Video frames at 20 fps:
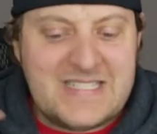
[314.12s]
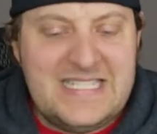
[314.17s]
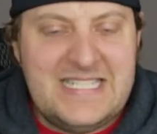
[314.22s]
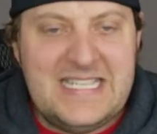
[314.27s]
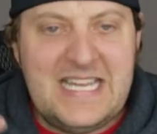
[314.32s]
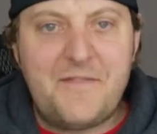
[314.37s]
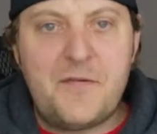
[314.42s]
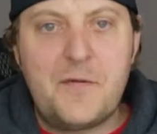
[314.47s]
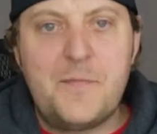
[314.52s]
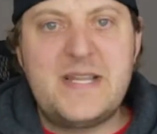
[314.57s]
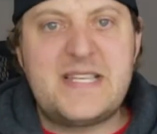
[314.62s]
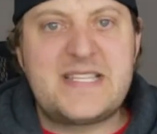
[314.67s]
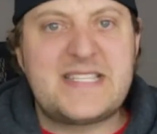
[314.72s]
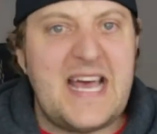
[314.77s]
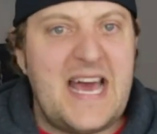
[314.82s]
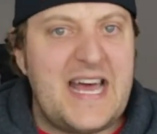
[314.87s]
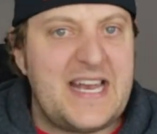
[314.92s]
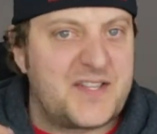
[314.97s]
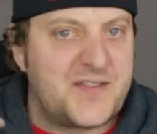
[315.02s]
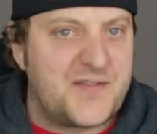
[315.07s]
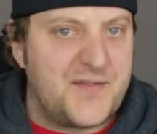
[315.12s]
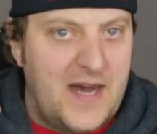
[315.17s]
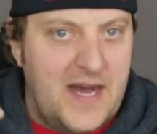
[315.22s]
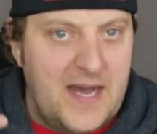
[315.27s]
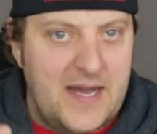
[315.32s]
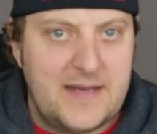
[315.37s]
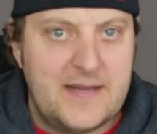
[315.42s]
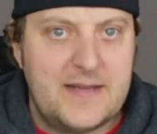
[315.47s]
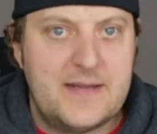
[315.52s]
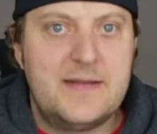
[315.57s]
Never be
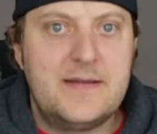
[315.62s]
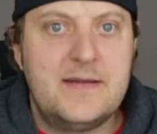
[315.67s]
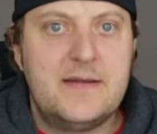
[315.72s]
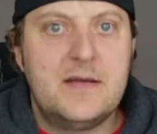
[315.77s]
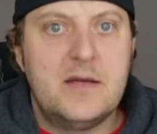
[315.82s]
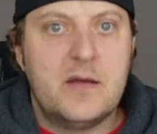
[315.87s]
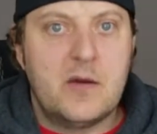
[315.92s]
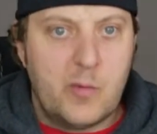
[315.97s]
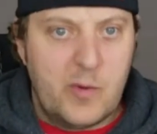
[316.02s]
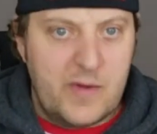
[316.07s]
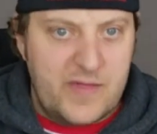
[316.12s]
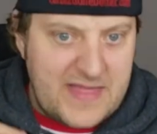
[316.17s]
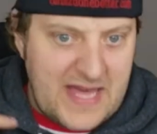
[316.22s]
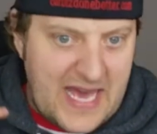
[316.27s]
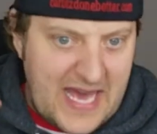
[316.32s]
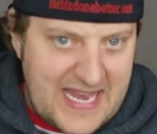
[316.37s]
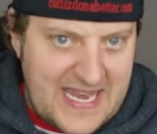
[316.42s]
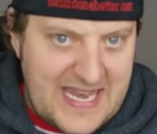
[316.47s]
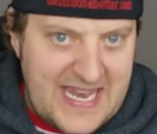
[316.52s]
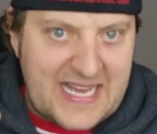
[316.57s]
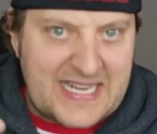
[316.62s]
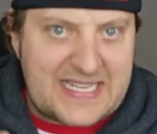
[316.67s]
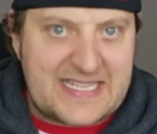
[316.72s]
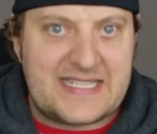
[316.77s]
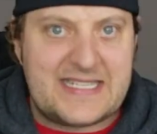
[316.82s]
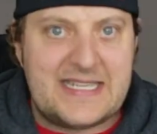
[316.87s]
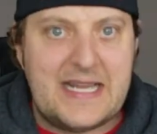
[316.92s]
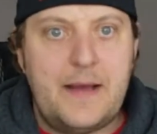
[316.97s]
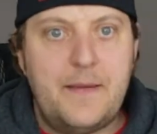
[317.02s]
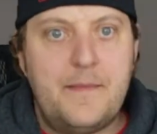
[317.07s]
satisfied with that next
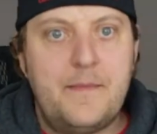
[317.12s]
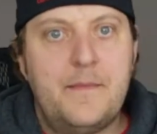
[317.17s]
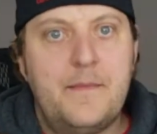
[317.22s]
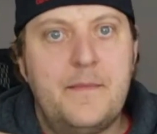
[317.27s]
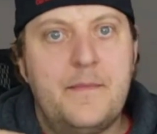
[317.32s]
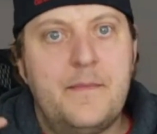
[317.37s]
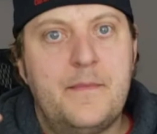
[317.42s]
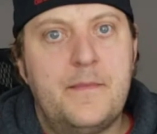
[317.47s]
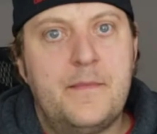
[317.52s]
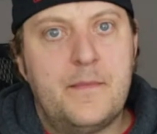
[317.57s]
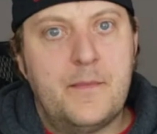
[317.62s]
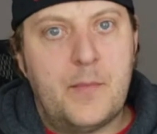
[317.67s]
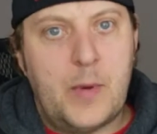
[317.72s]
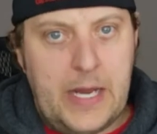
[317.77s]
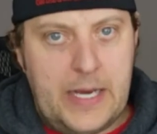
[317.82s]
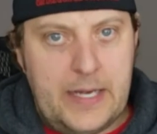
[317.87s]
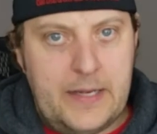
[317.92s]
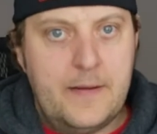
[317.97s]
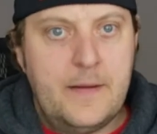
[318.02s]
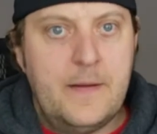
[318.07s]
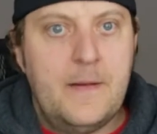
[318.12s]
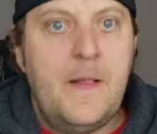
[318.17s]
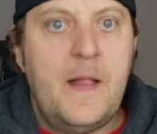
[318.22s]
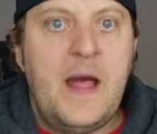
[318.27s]
step, right?